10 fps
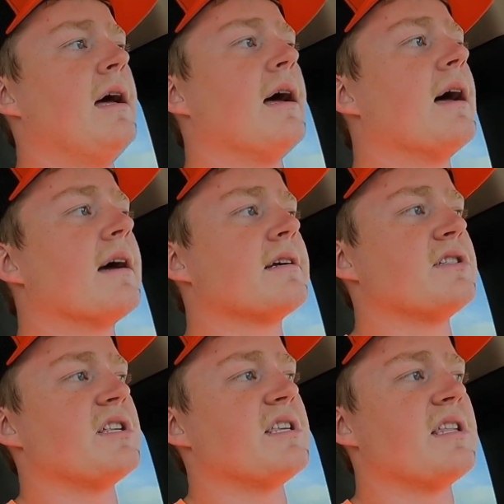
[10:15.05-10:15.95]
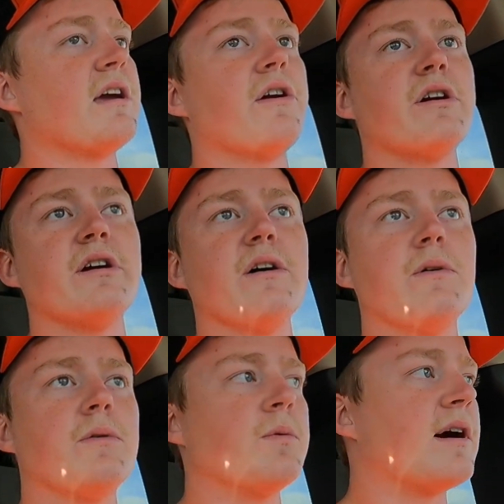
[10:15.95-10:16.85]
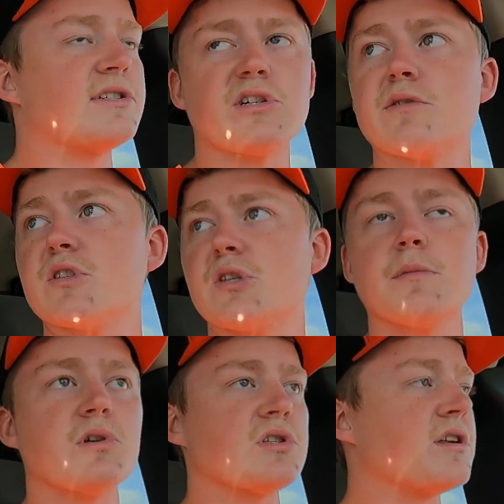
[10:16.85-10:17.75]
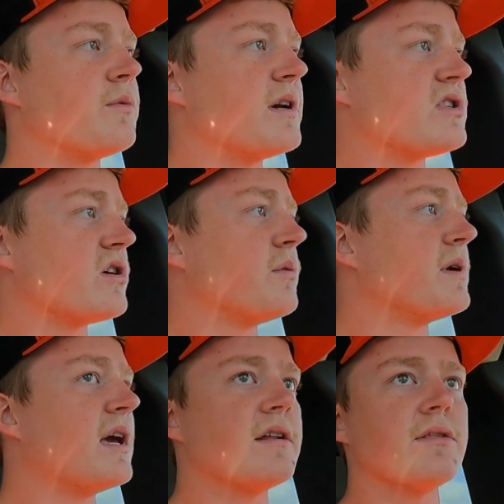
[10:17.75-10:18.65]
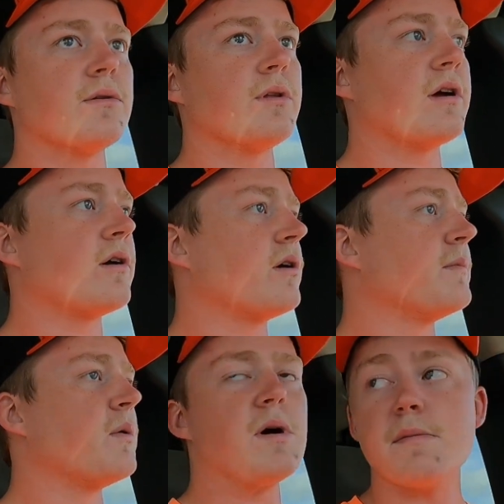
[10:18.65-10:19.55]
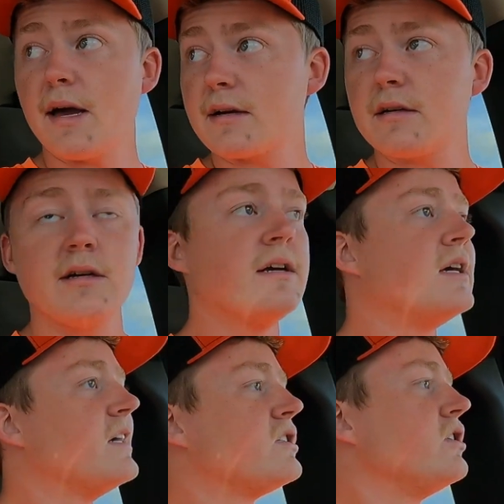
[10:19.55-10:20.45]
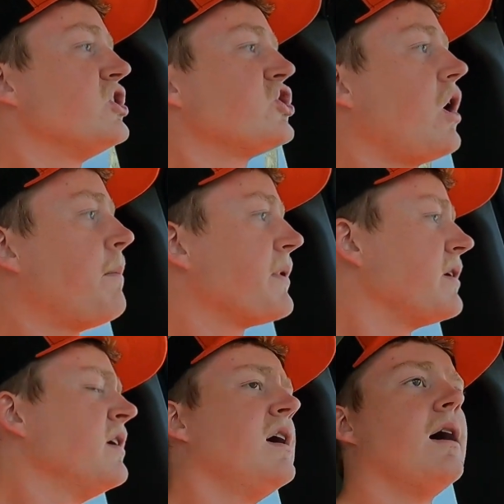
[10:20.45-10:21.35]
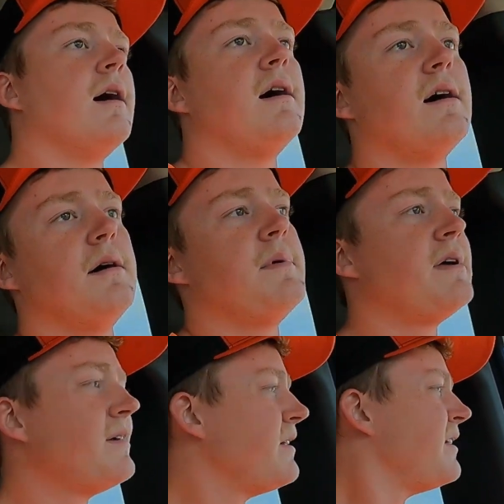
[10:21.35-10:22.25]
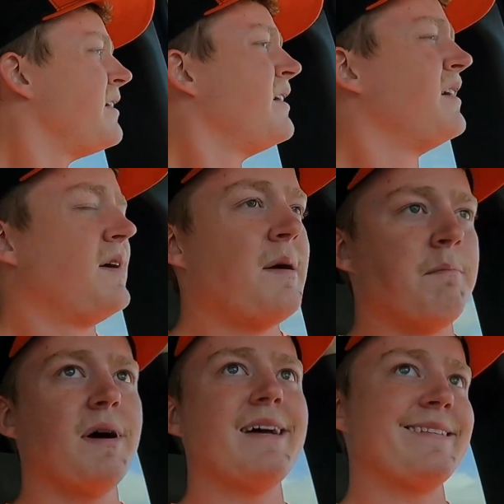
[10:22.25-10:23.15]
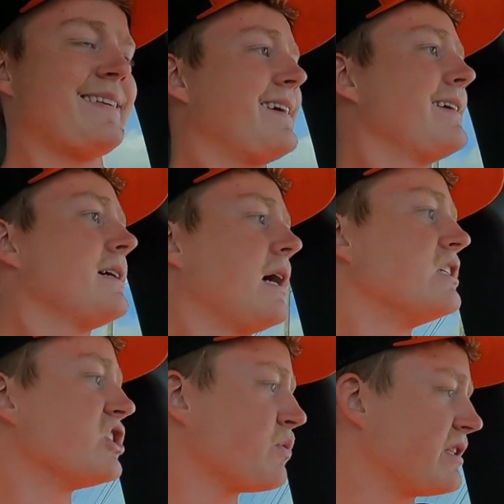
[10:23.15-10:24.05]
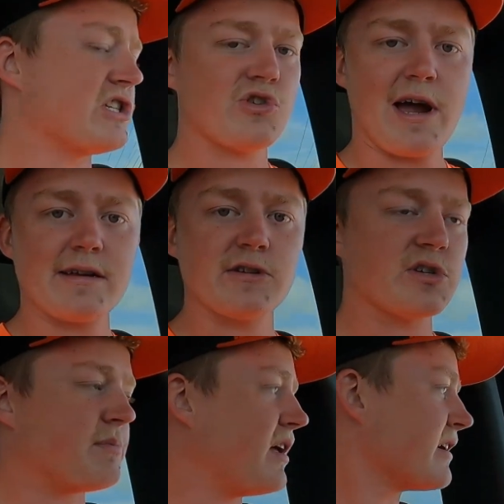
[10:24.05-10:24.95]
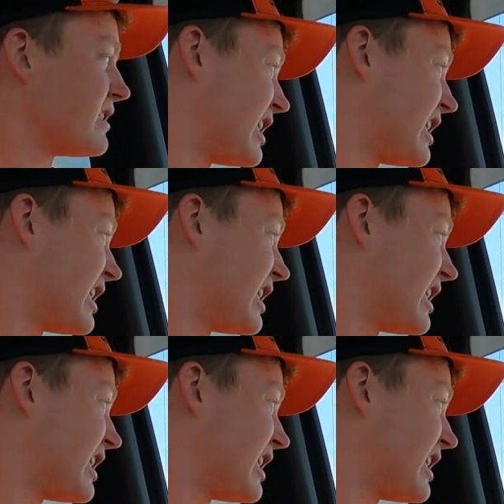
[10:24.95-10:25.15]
because it's in the area where I service the most anyway, so I'll be heading through there on my way back to the shop. But I just went to Tractor Supply, because